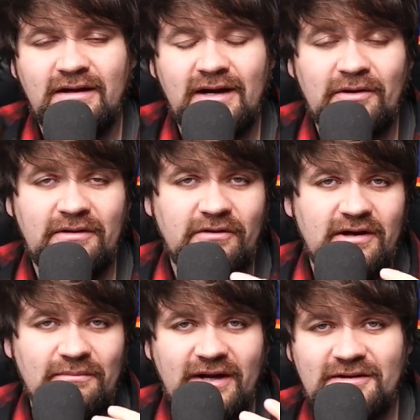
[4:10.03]
Now if you're
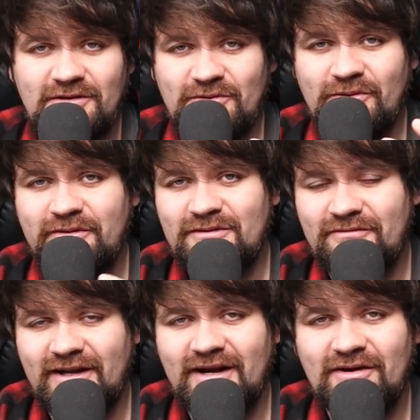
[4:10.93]
gonna make tutorial
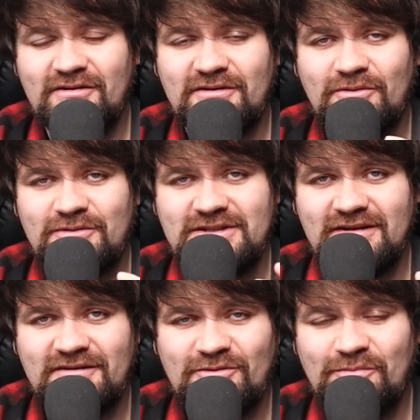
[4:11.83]
videos or
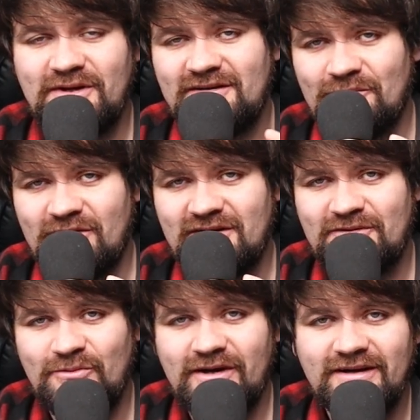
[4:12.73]
just copy someone's
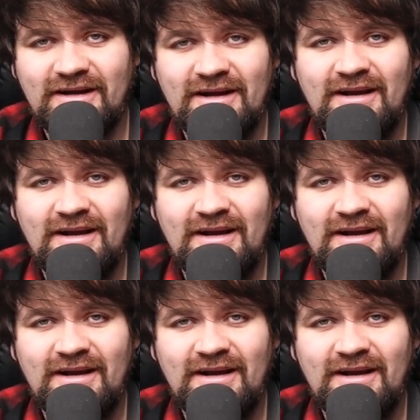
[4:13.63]
work,